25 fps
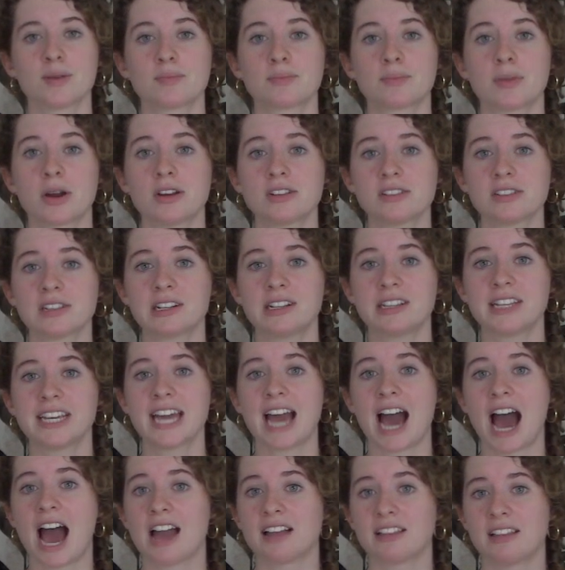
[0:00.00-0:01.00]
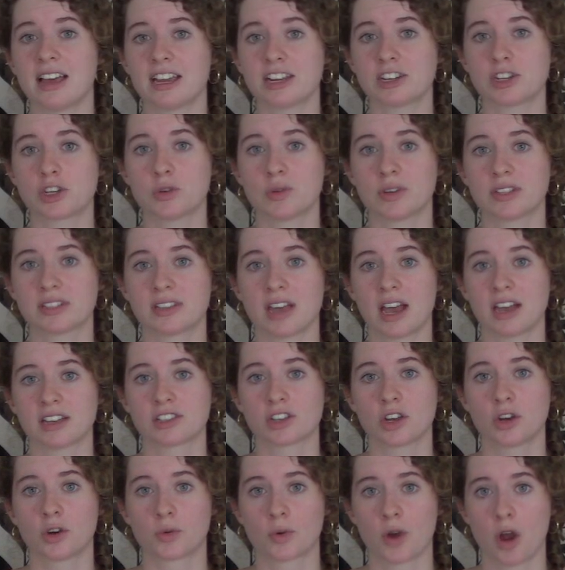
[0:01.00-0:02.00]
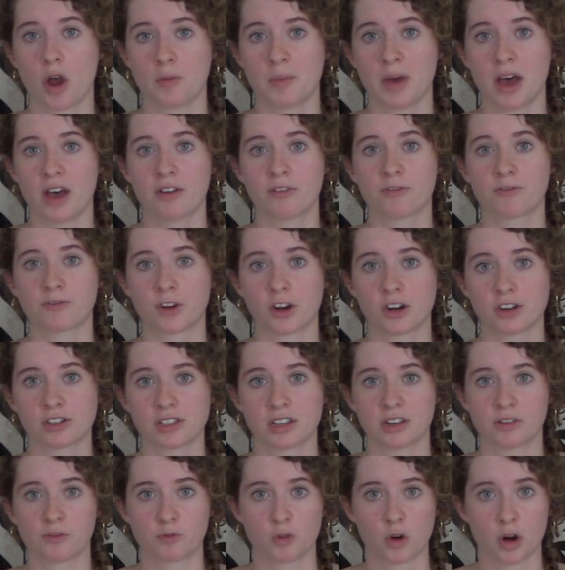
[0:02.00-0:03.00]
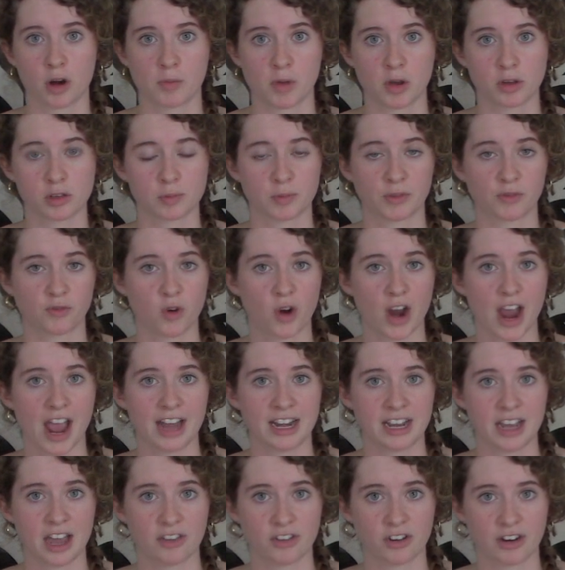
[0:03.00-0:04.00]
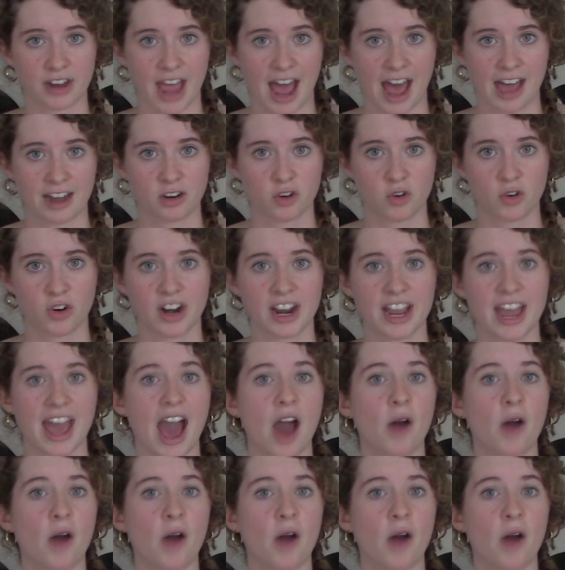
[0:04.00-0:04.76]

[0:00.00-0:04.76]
Personally, I like to assess aroma first and foremost before any other category.